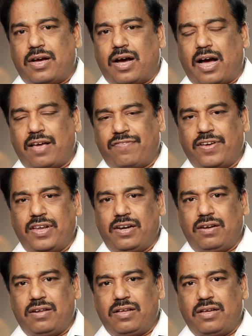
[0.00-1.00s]
I
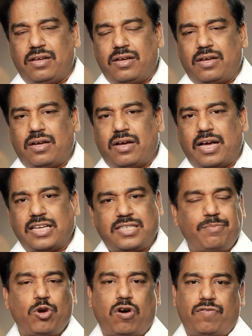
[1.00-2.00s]
feel
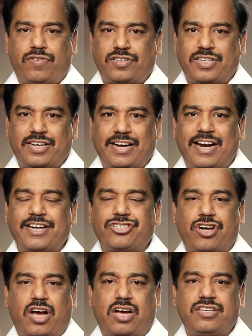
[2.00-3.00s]
SMU offers a great
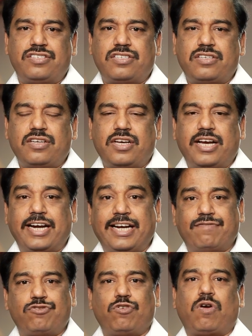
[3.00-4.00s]
choice. It
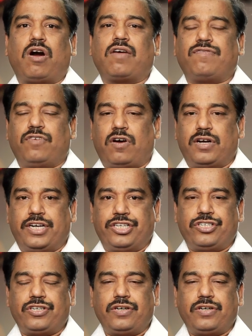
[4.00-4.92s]
gives you a lot of knowledge.